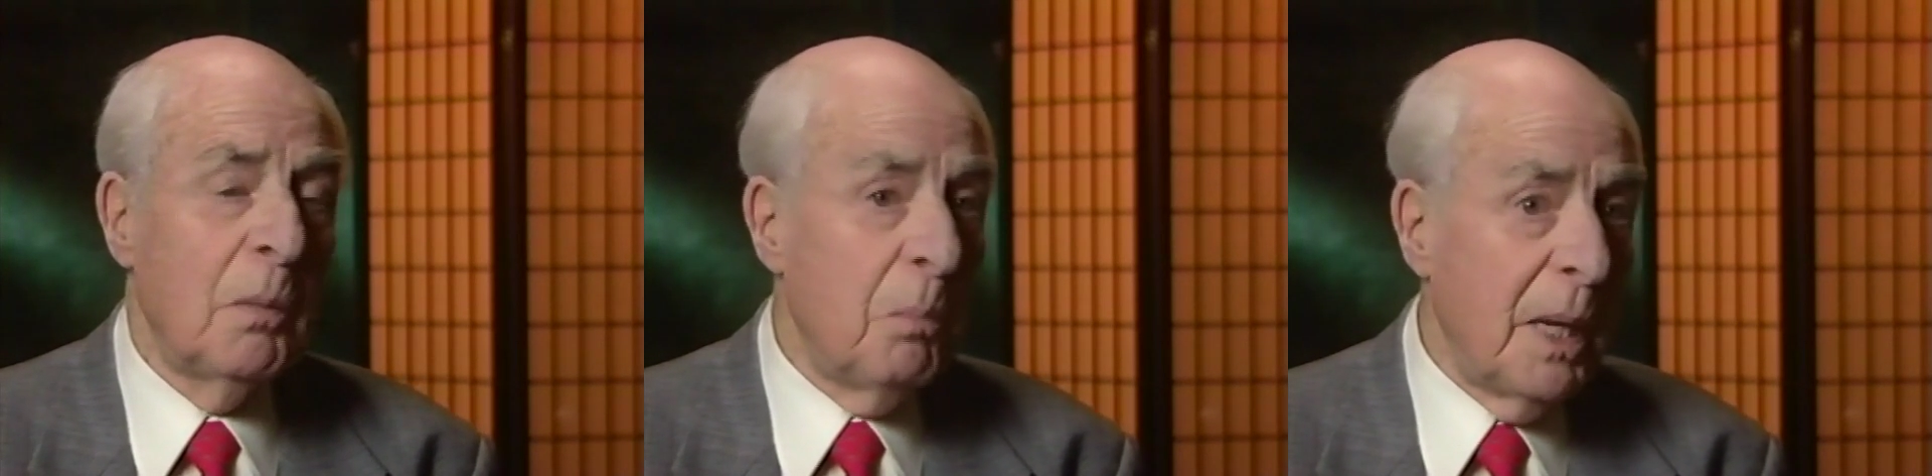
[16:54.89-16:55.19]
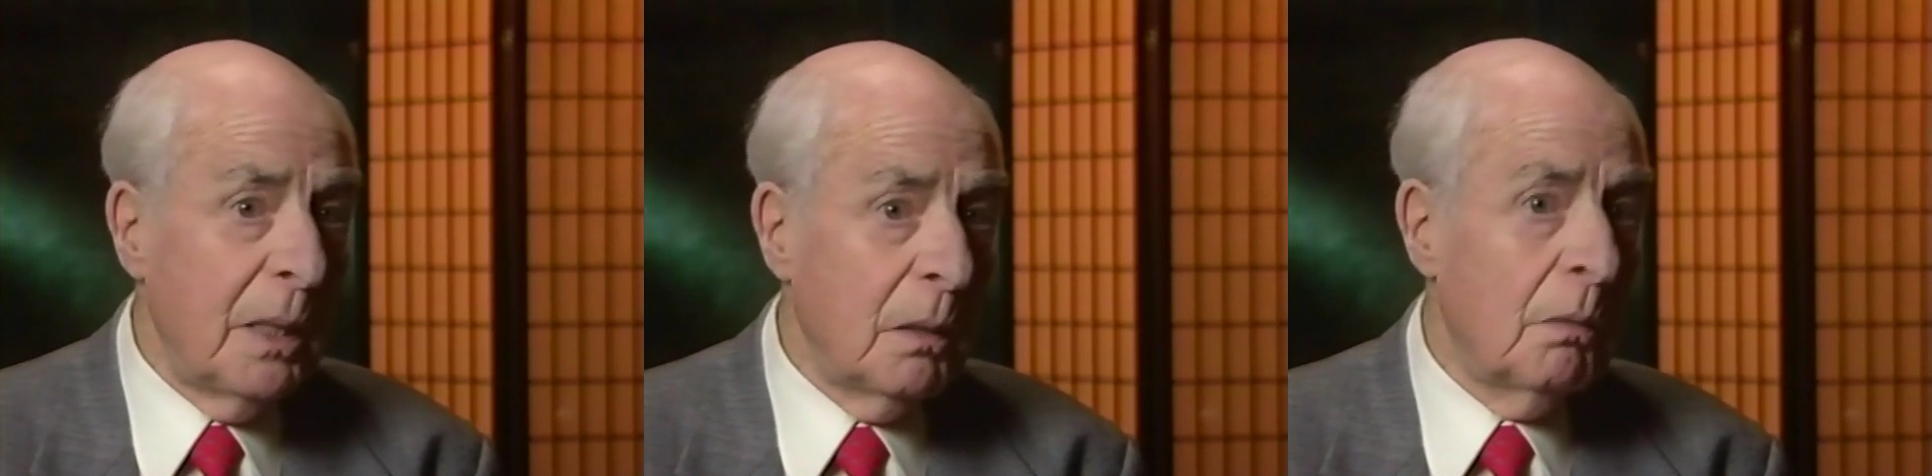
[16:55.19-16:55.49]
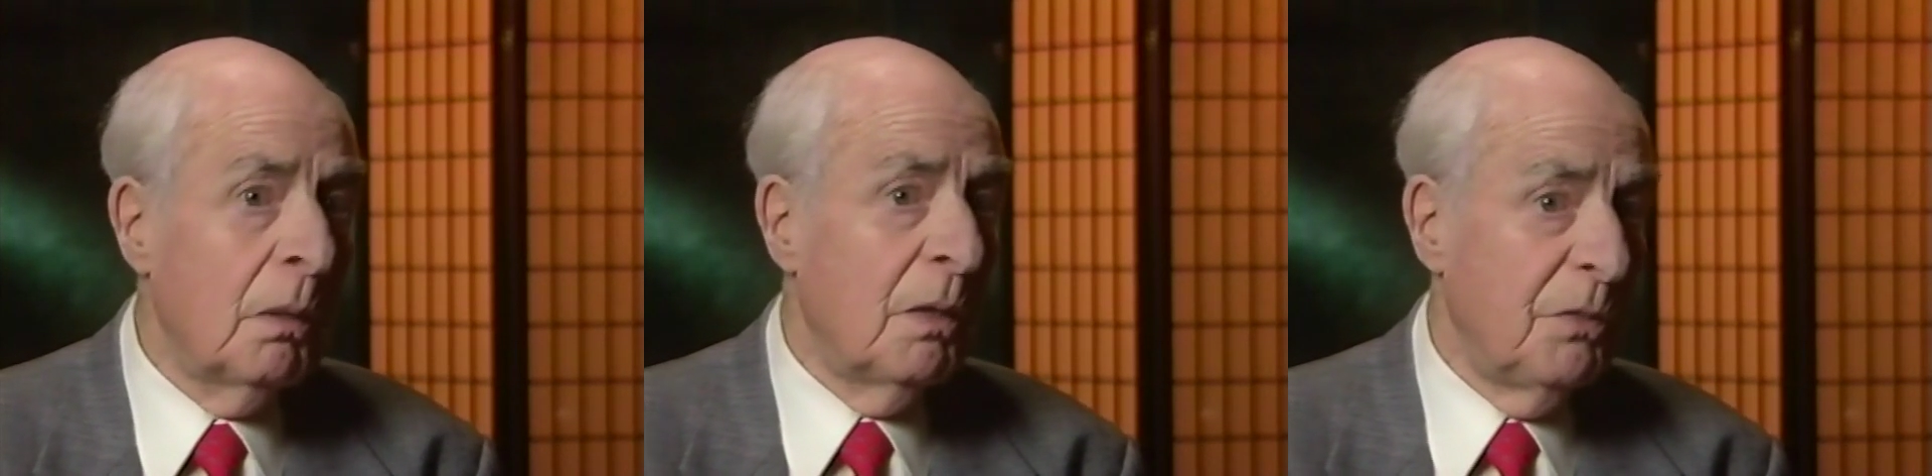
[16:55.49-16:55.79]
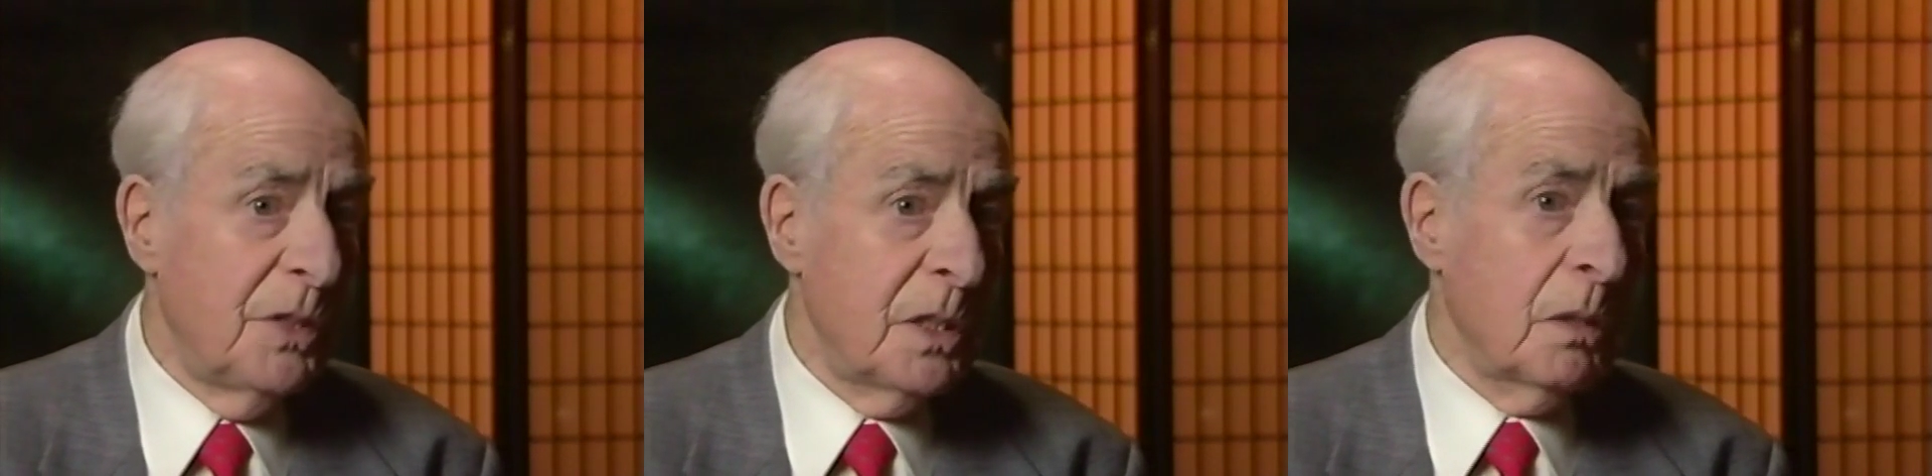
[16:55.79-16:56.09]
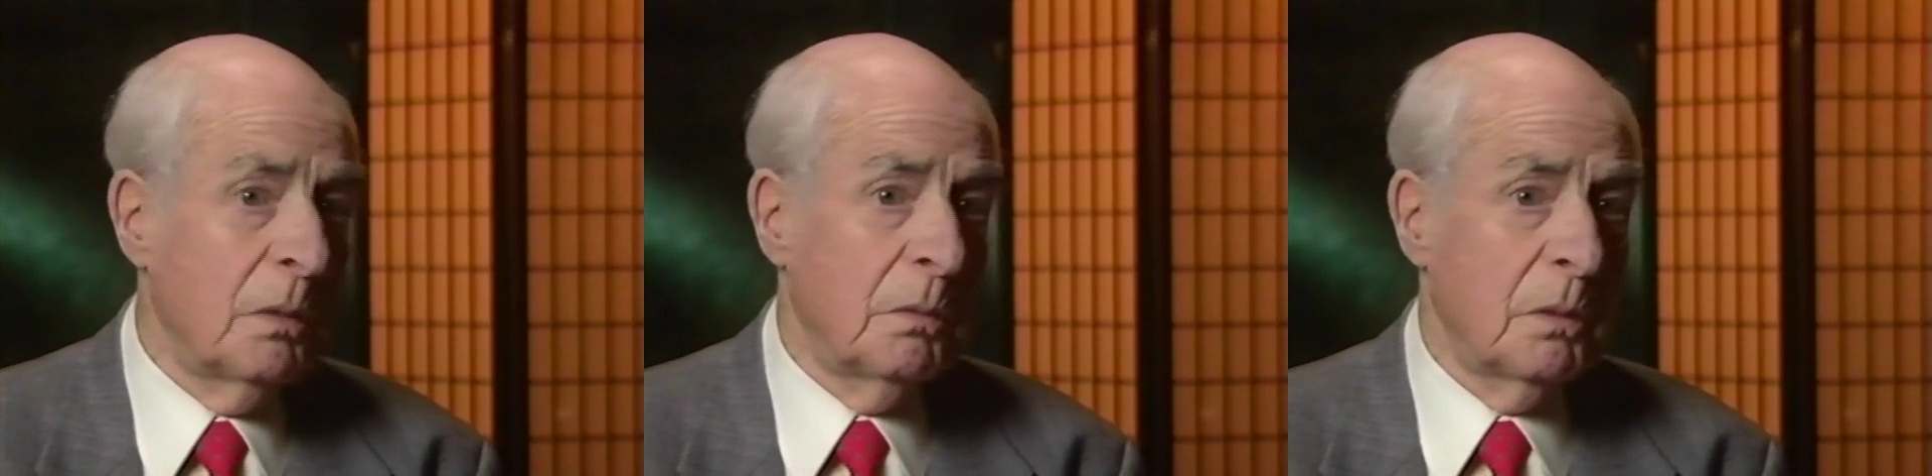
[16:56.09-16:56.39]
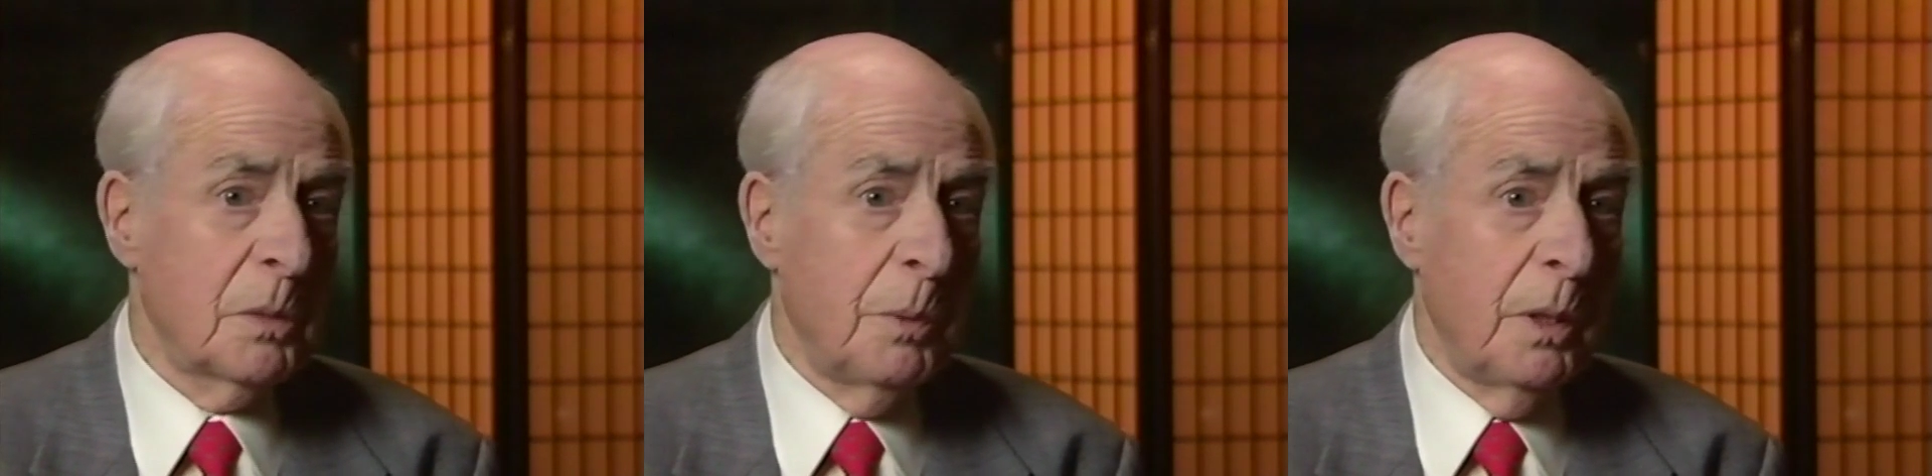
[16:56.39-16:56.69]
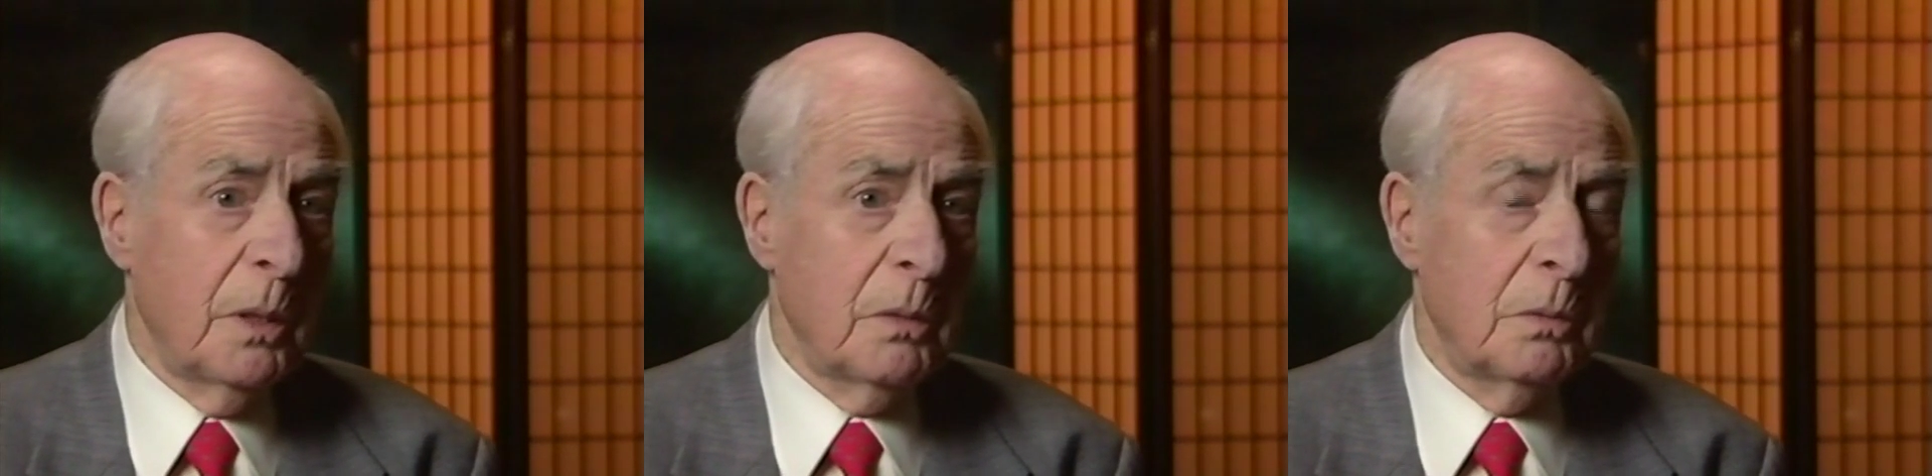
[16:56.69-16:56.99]
mental, physical or
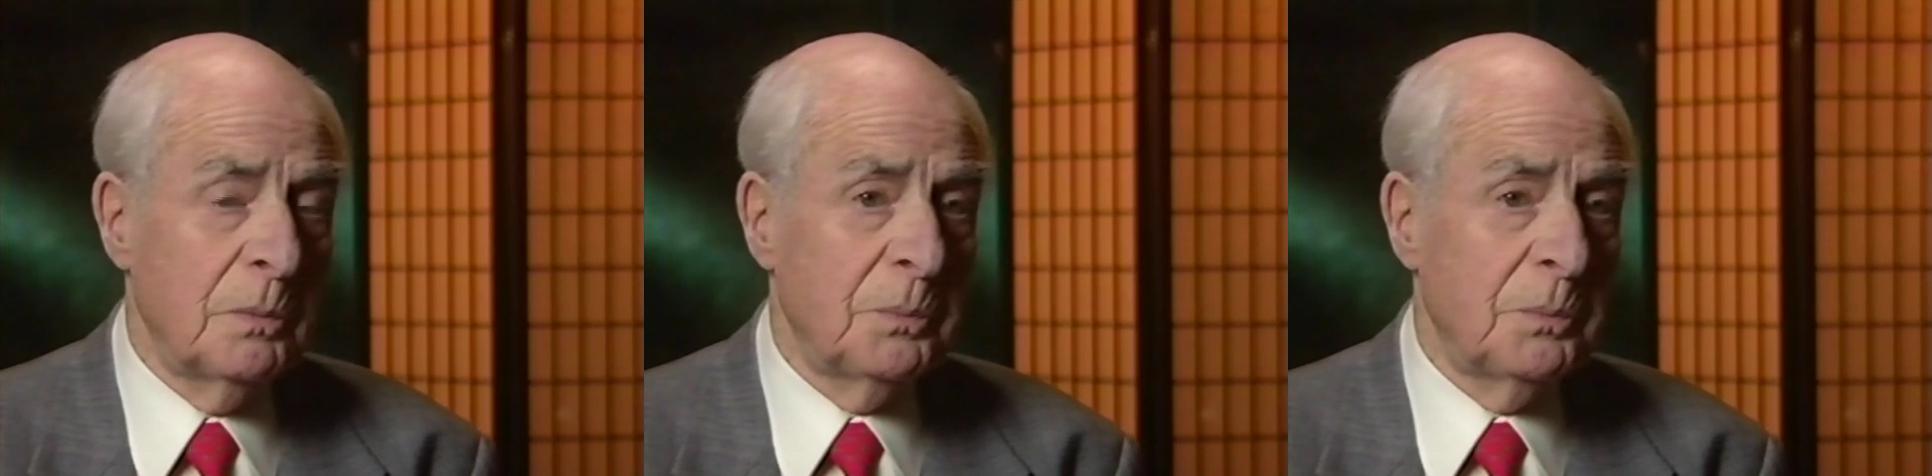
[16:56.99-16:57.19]
spiritual.